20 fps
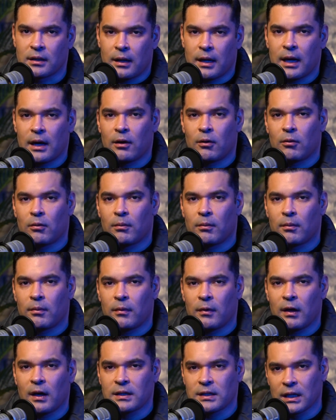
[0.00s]
Now,
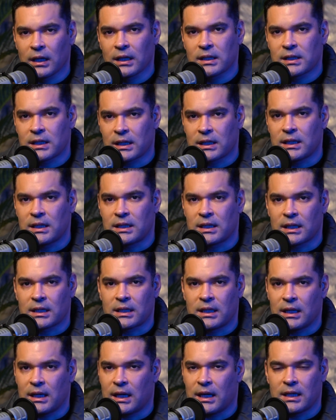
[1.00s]
X L S
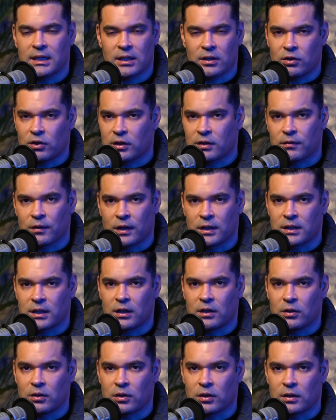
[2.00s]
sixty-six D isn't just for
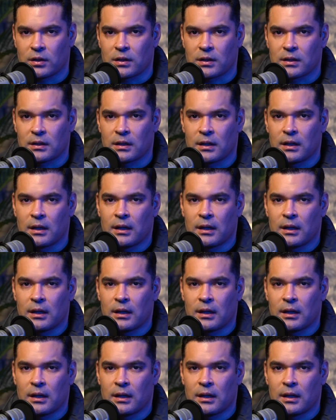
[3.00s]
institutions.